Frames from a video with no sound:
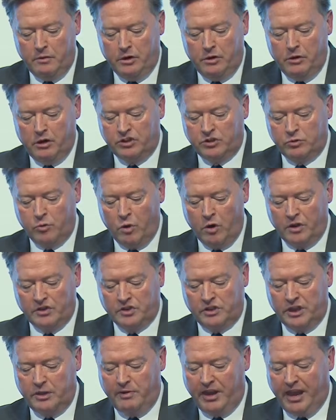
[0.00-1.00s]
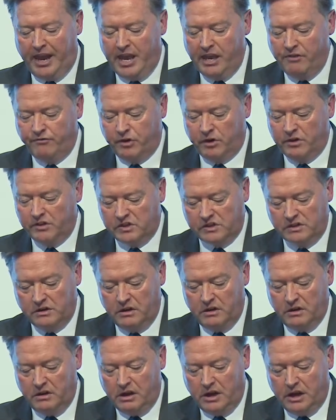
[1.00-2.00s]
Look towards the behaviors,
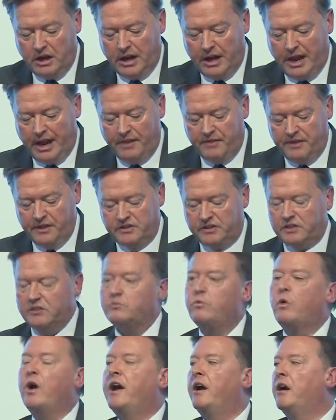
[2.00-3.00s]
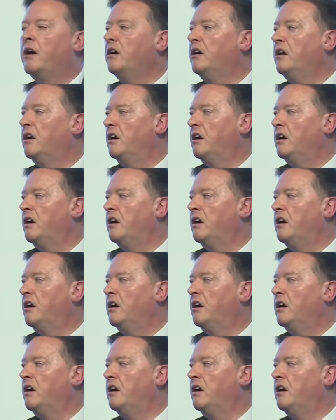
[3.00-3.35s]
and this is where,